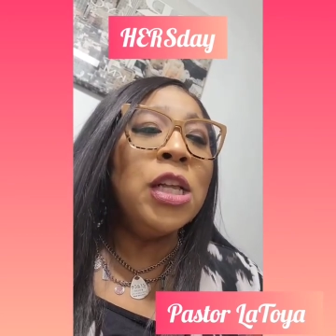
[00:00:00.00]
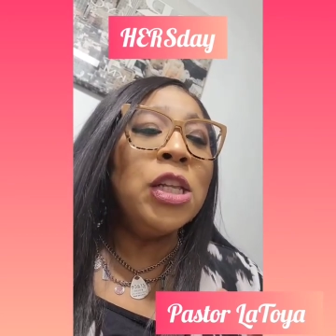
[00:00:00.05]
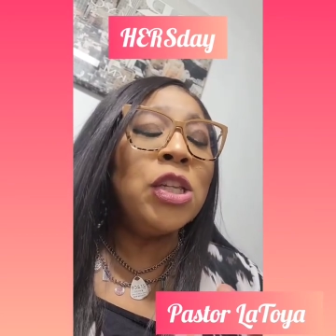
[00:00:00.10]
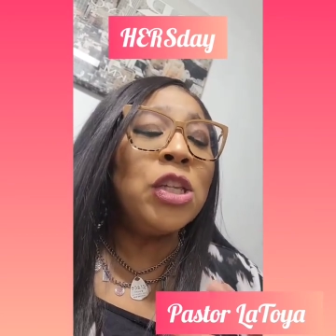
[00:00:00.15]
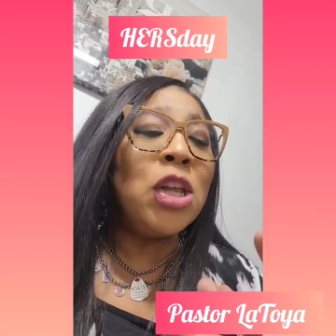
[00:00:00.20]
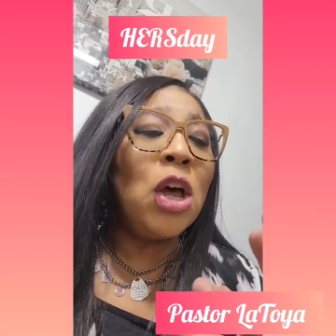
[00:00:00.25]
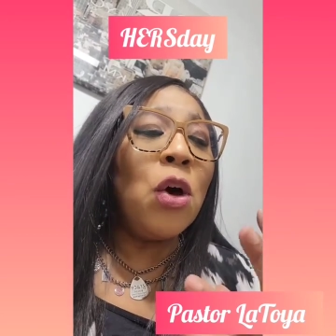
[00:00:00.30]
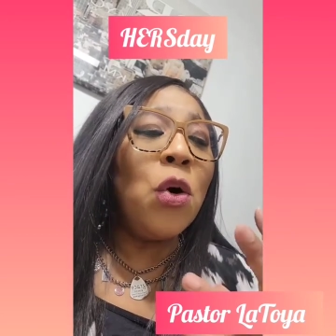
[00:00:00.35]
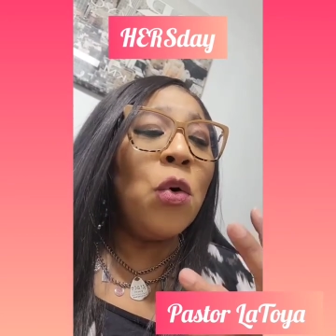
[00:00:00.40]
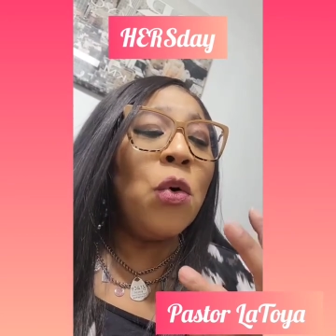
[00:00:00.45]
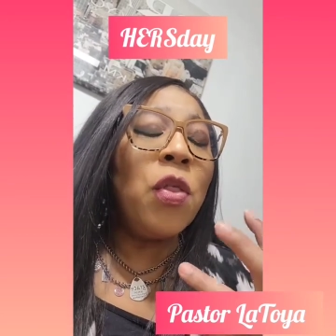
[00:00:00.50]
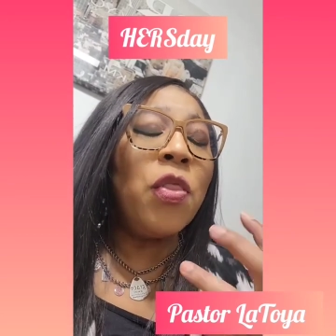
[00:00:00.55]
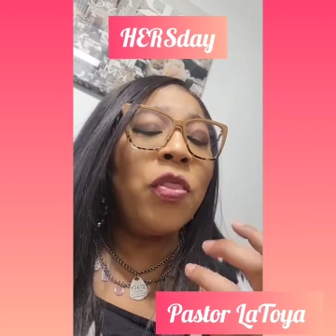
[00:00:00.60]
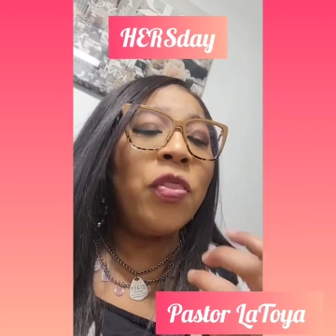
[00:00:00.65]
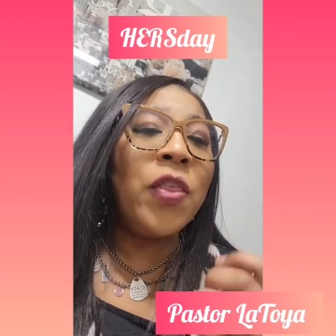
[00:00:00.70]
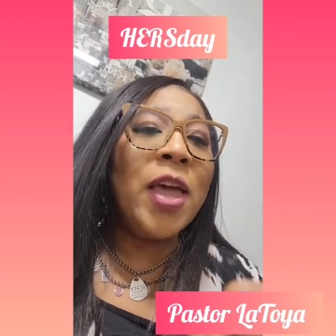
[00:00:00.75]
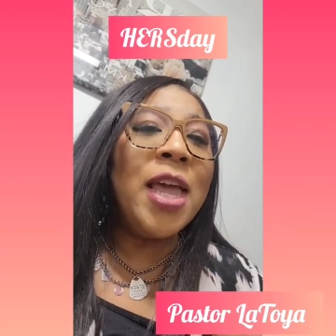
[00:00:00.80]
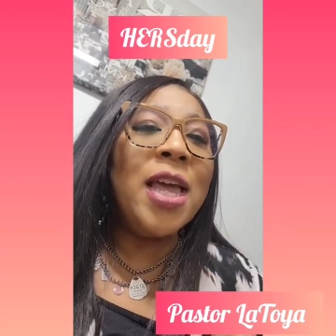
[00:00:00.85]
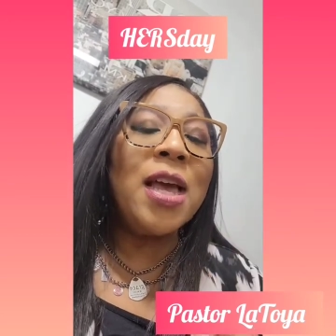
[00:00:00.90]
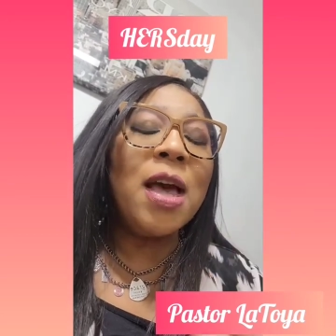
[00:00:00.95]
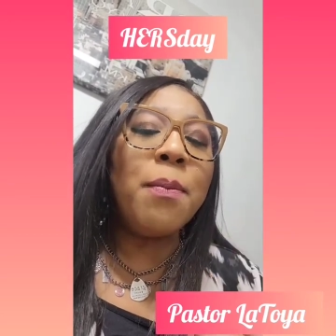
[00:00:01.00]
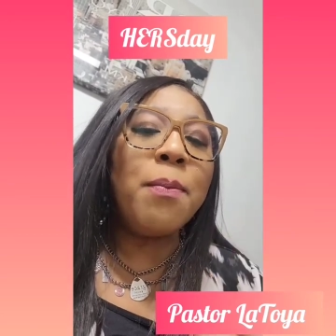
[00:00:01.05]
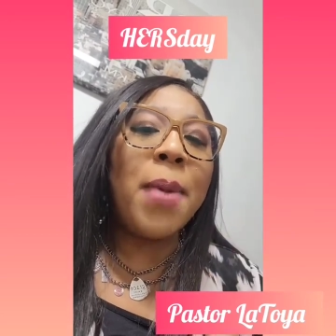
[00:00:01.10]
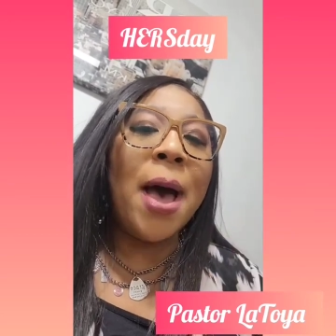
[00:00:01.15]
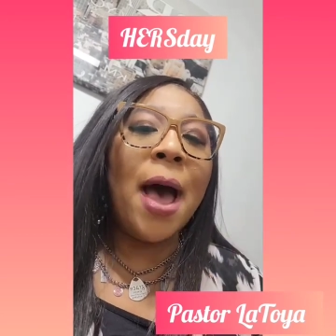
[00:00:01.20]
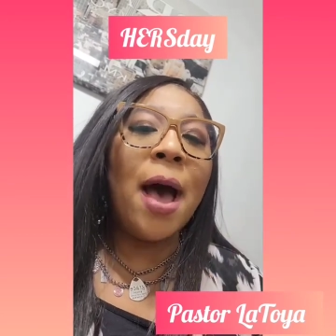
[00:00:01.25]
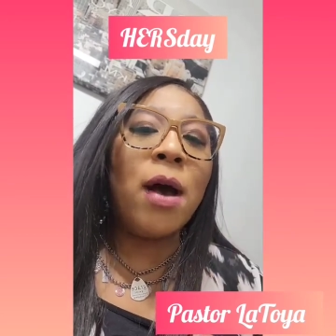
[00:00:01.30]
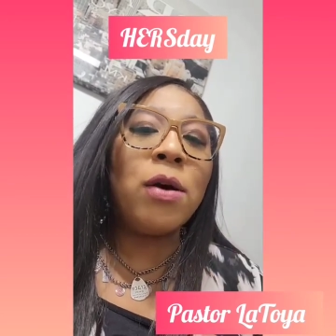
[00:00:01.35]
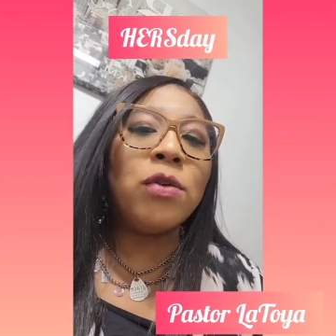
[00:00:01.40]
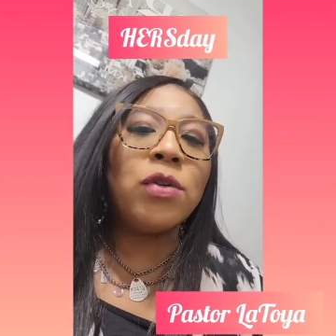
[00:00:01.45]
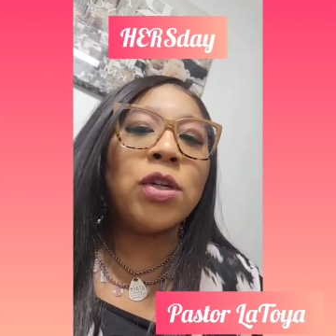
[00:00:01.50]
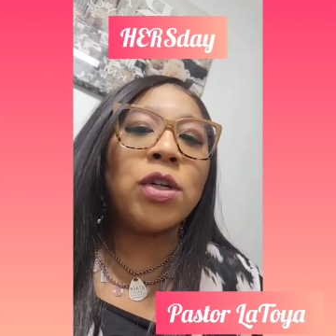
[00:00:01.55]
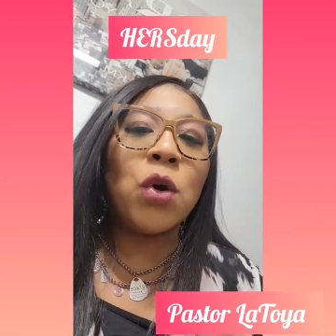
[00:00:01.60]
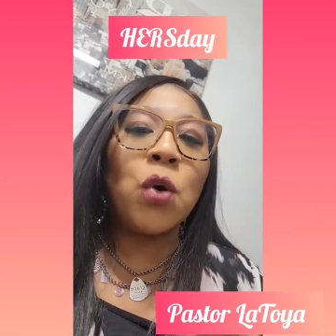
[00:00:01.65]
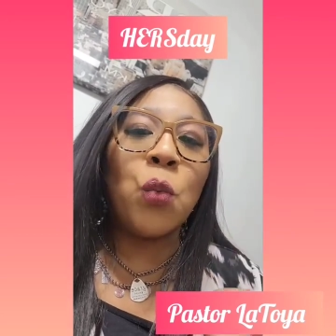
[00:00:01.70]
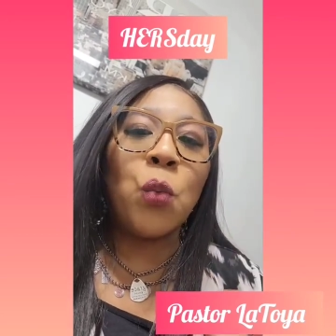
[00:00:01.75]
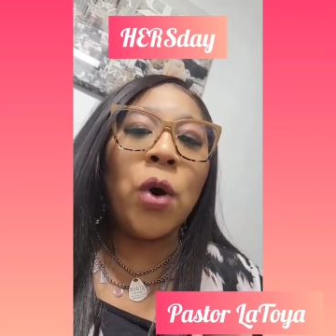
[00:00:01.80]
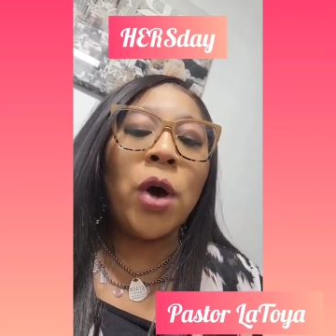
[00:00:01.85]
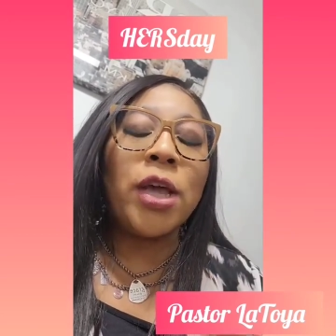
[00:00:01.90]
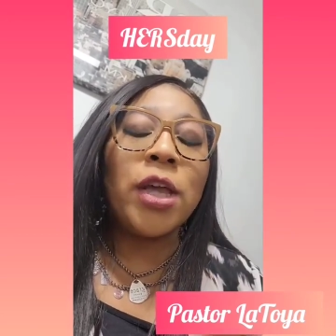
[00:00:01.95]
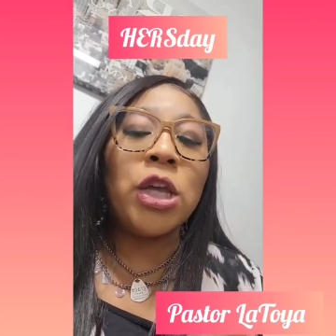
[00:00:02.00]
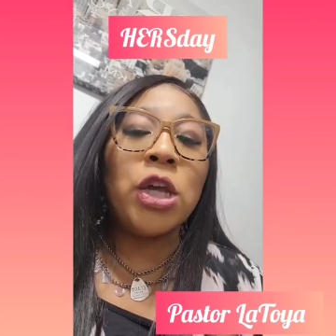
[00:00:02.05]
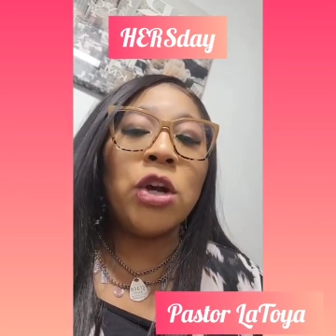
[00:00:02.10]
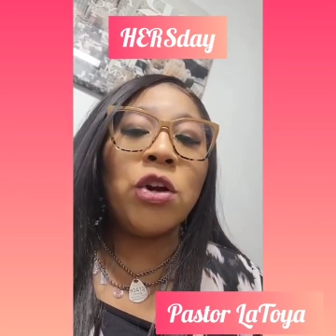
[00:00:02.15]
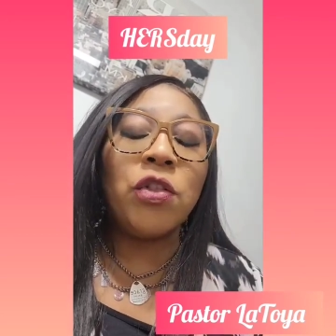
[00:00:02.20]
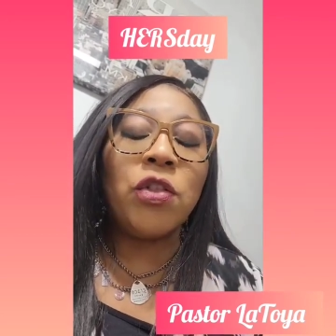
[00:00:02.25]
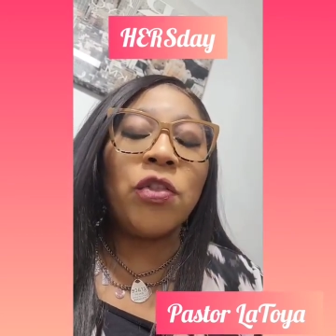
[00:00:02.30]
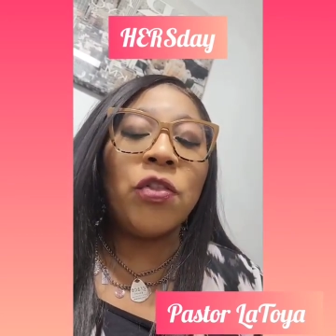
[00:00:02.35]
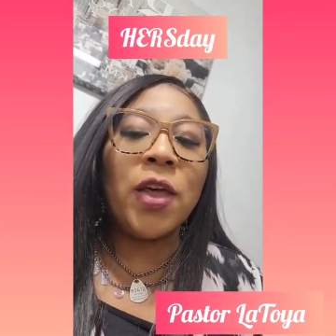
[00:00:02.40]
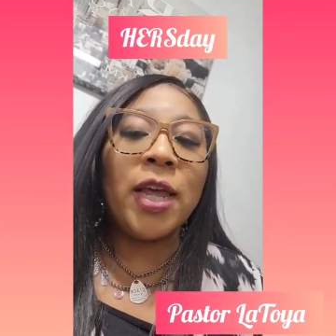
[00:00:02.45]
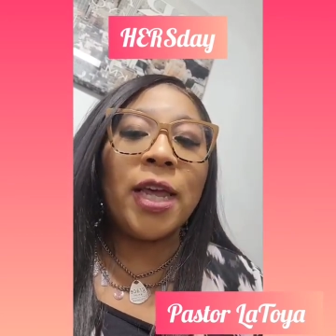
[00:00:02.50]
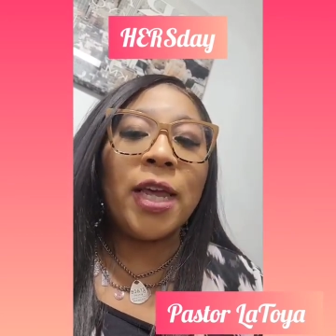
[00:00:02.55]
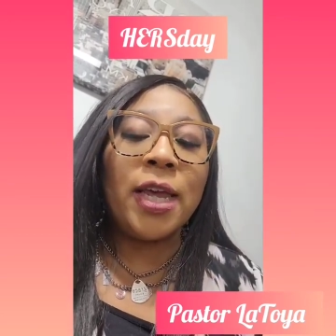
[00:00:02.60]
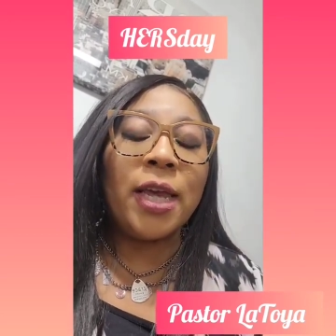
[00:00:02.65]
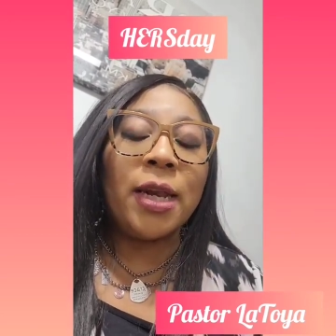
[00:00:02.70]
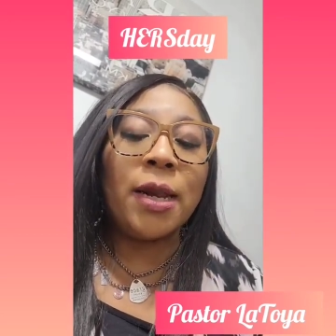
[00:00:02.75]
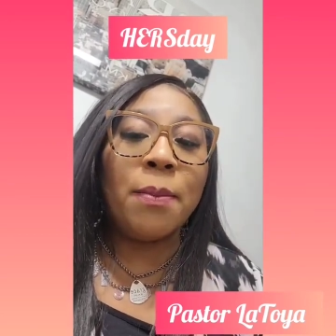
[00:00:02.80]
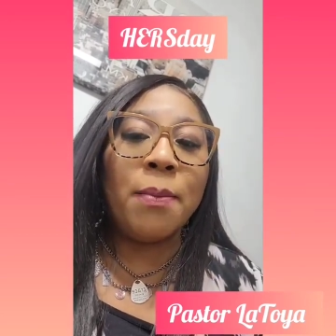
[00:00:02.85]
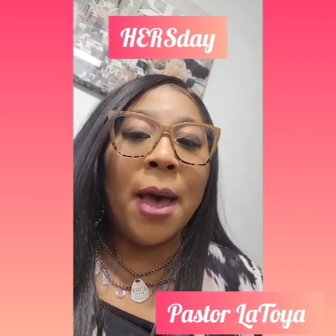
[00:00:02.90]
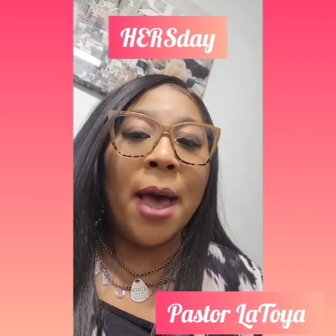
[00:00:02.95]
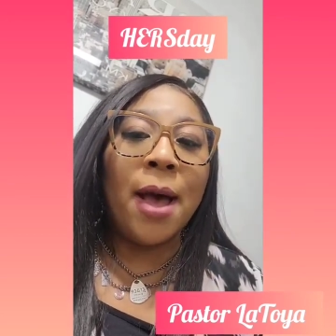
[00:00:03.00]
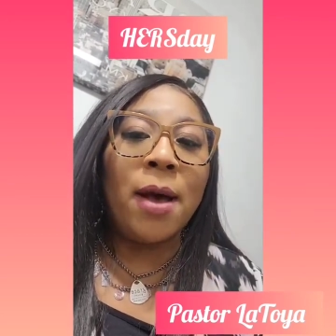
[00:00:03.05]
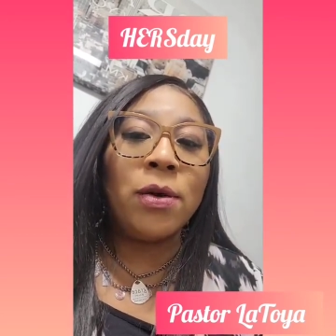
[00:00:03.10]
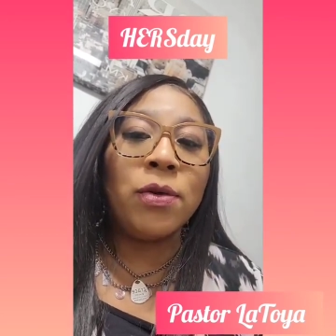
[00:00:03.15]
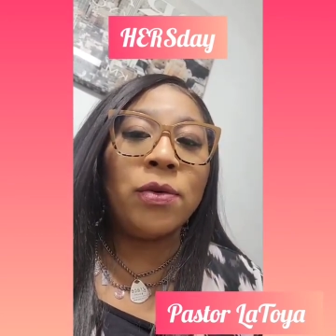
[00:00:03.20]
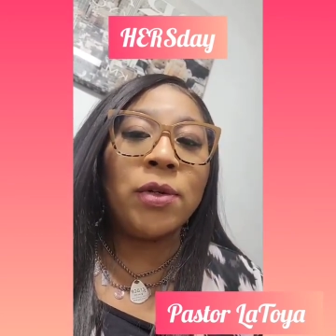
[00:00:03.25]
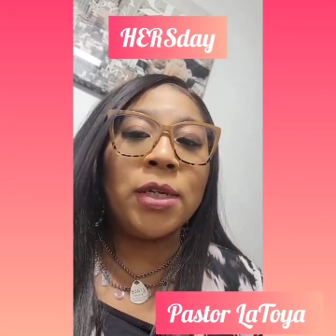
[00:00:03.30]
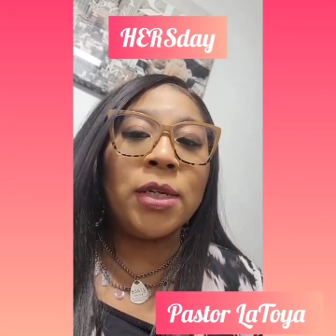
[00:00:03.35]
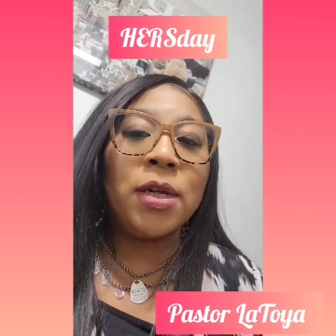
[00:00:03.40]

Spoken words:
So think about what you're thinking about.